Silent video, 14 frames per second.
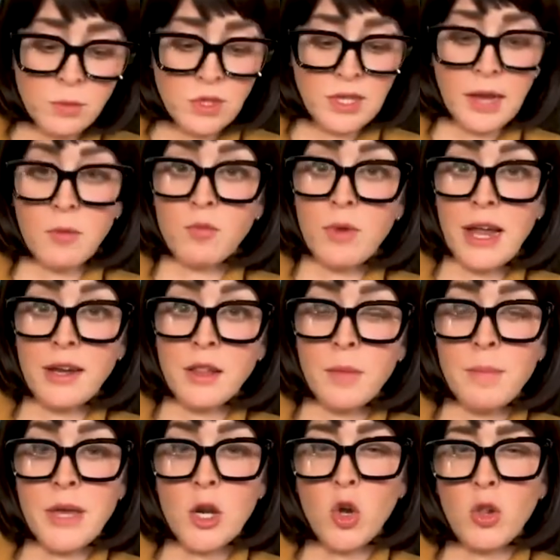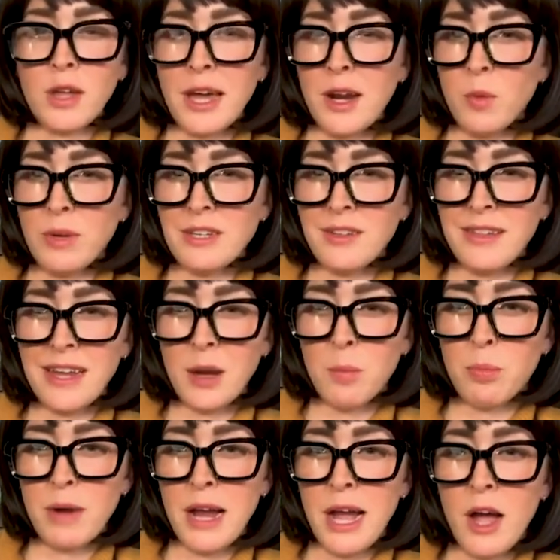It was like red in the middle, it kind of went to like a
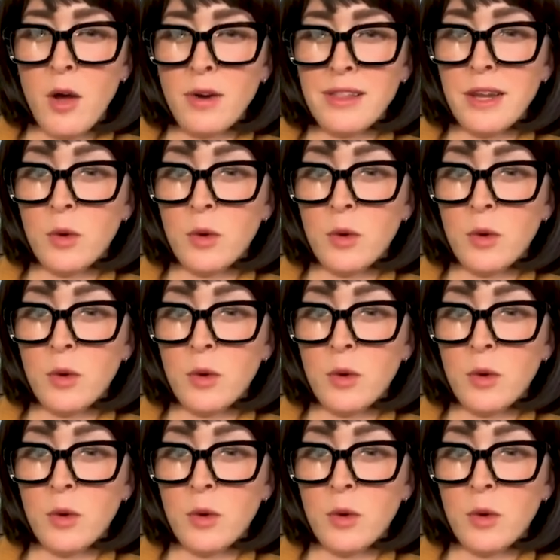brown,